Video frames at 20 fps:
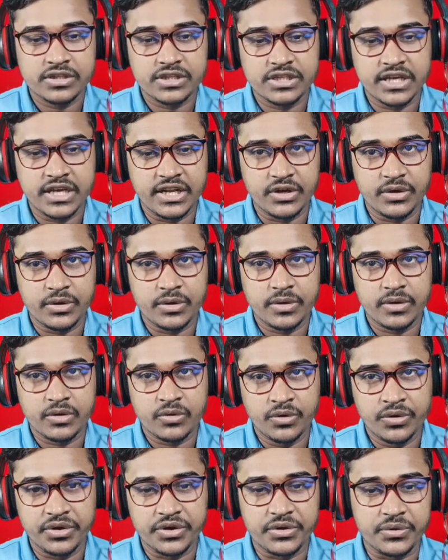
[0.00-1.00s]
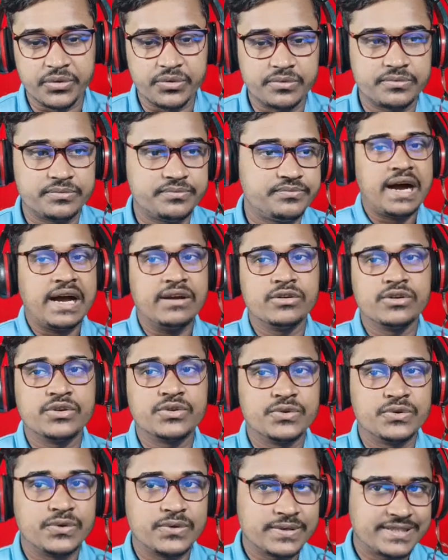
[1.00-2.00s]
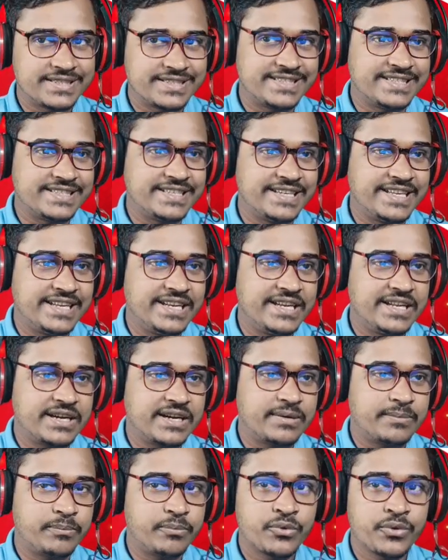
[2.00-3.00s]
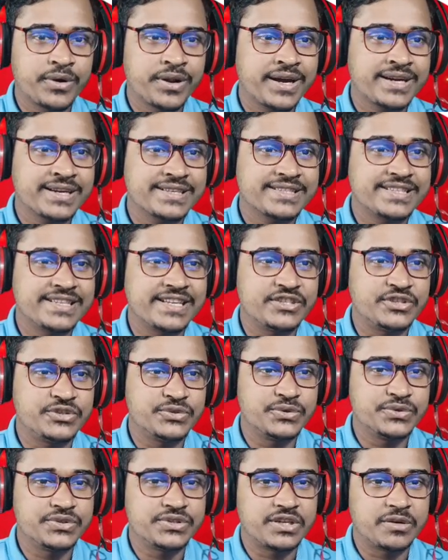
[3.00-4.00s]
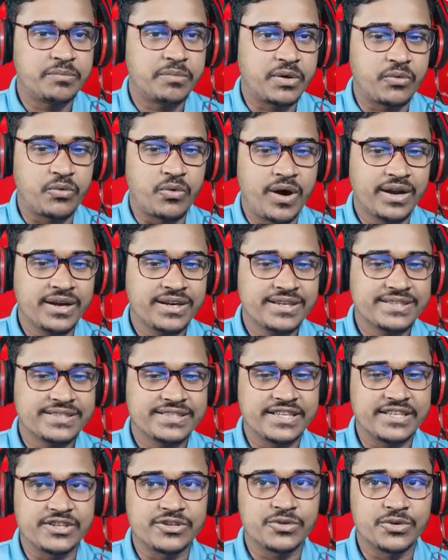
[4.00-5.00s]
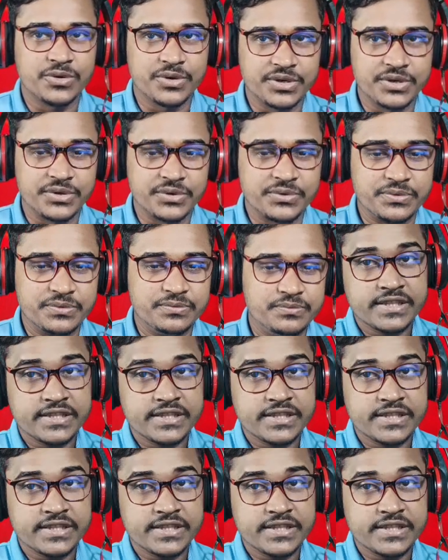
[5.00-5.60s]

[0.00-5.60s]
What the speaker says: Then continue. I want to sell product, then I choose number 1, then continue.